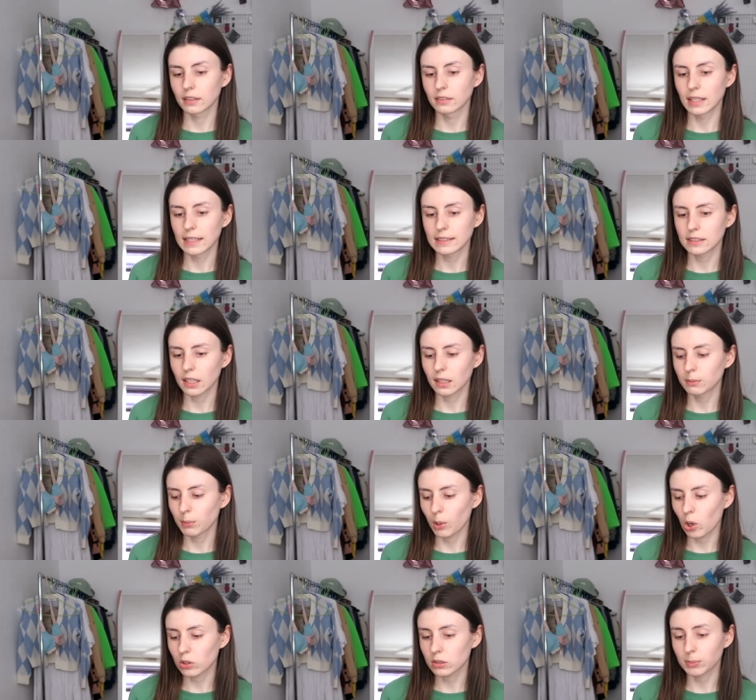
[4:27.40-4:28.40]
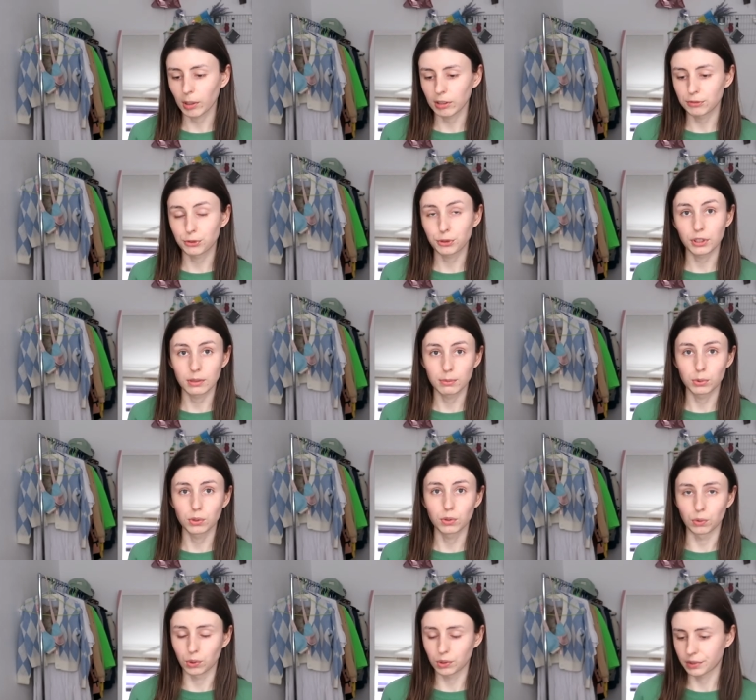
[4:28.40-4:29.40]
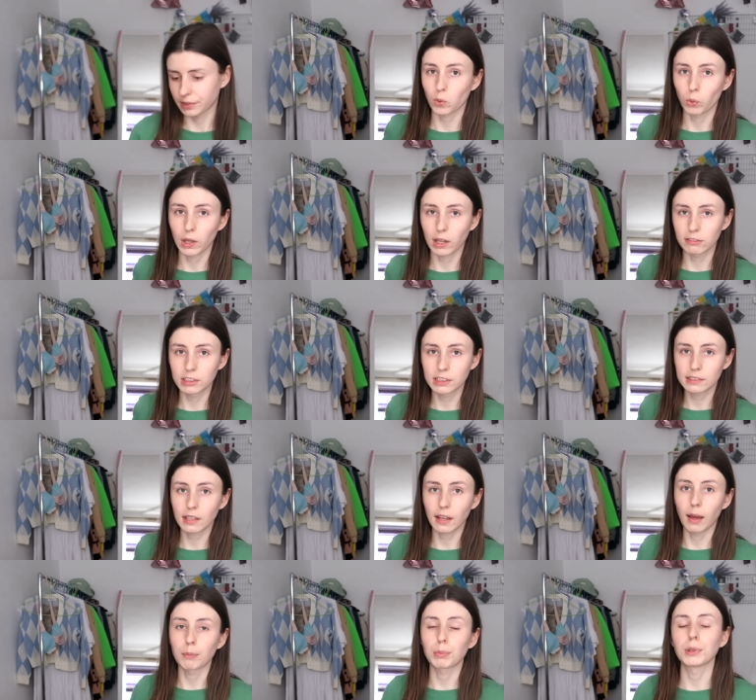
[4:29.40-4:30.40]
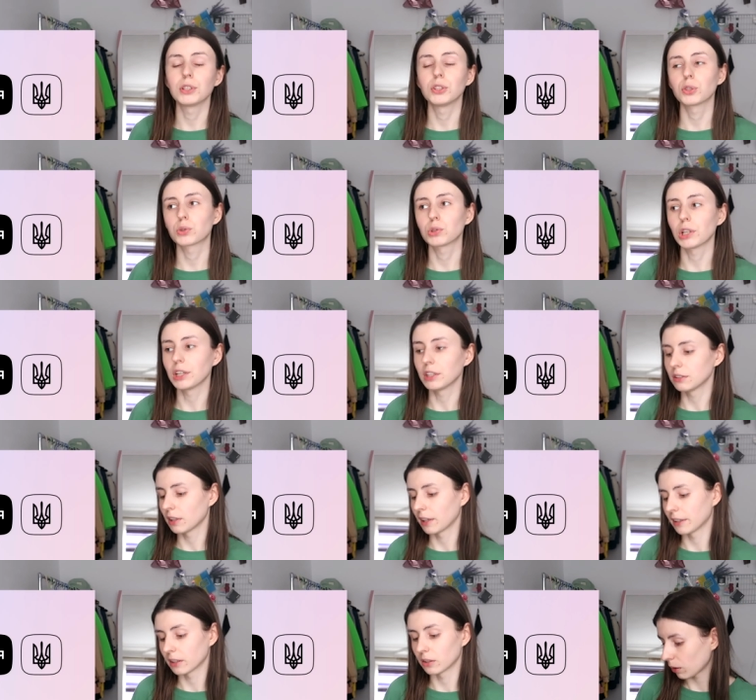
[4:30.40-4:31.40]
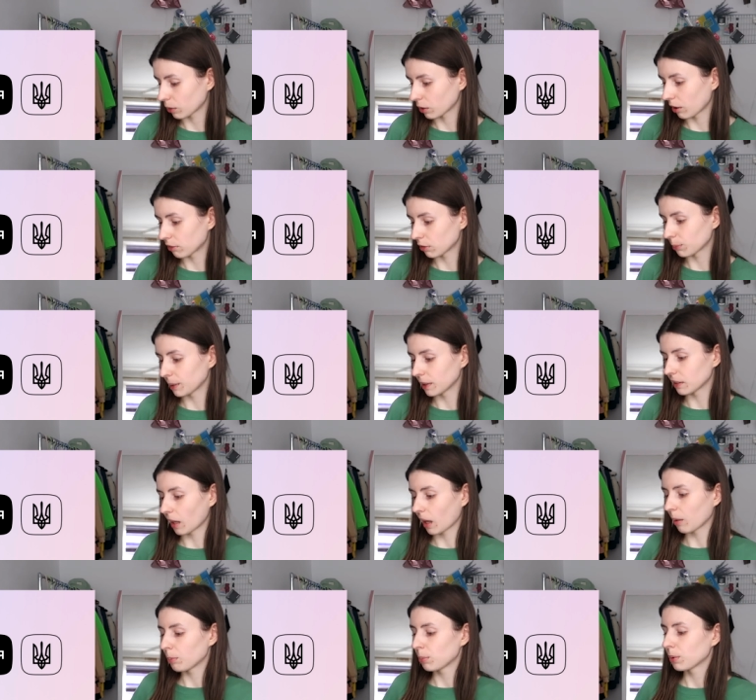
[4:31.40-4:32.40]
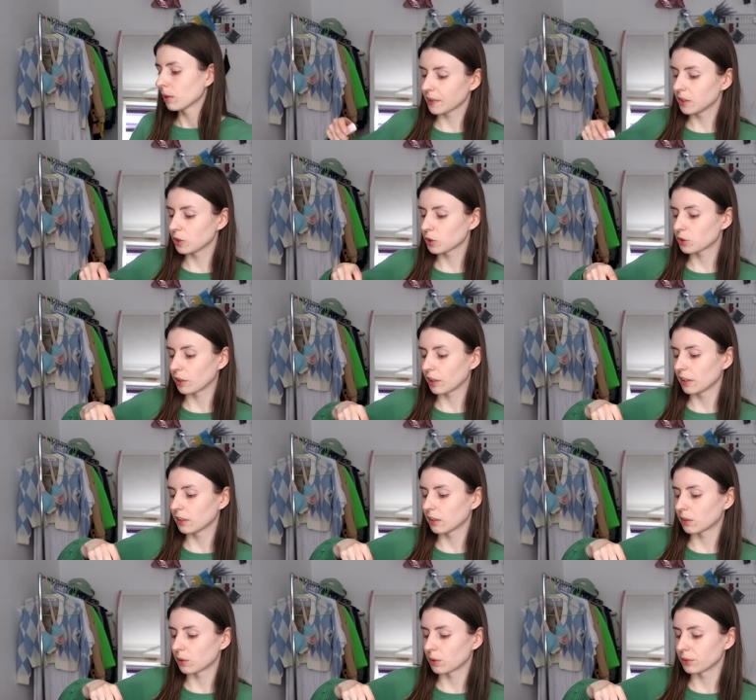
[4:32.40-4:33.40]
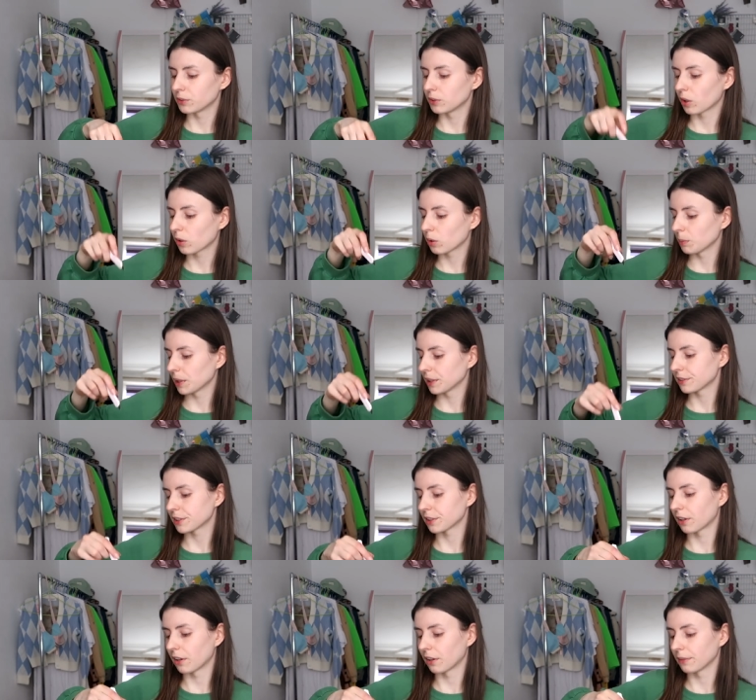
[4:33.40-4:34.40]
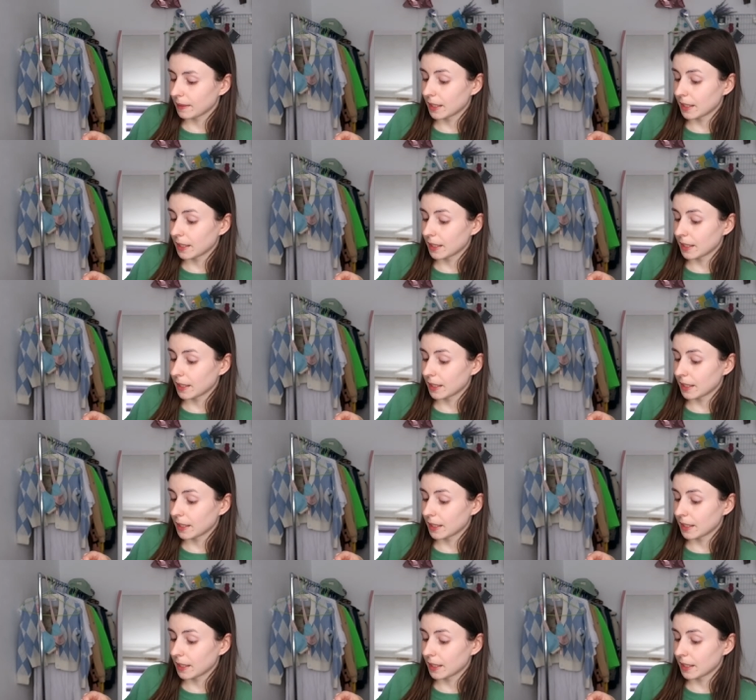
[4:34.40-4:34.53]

Let's unbox my free books. We have this app in Ukraine, like our government app. In Ukraine our documents are...